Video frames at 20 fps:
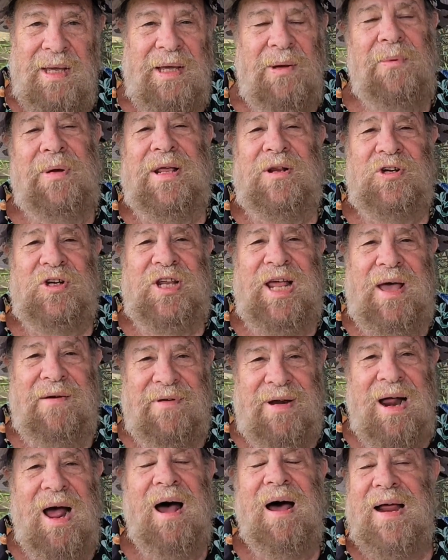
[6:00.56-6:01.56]
Can we just have
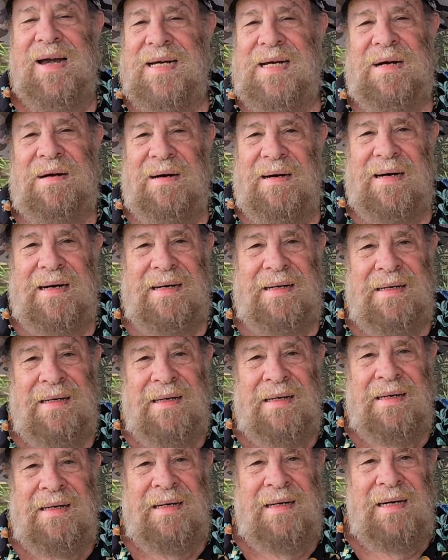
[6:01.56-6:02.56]
an on car
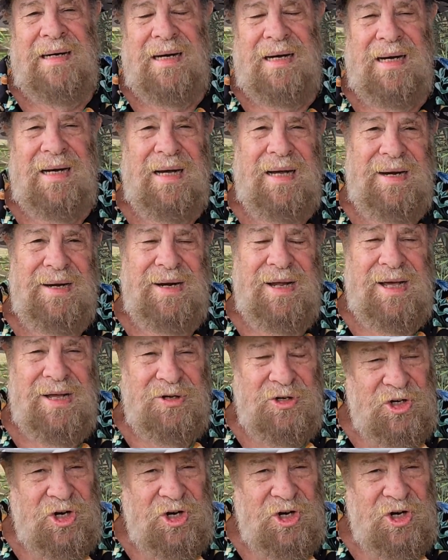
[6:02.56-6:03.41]
on uh,